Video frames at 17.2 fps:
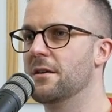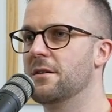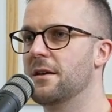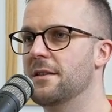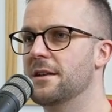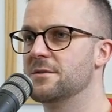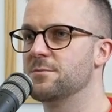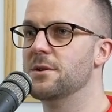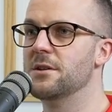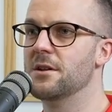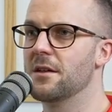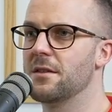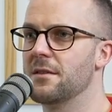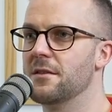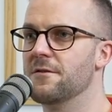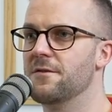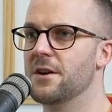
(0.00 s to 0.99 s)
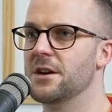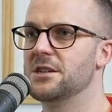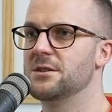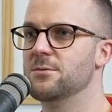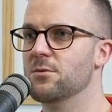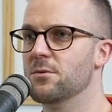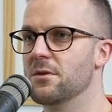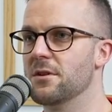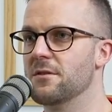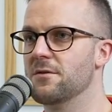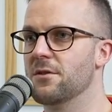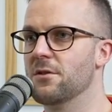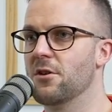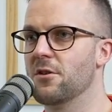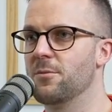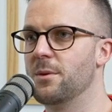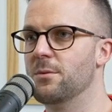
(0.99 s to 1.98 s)
Like that's been, I think, the fashionable thing for a
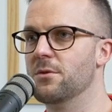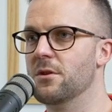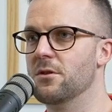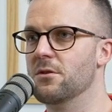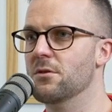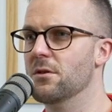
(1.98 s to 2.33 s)
lot of people to do.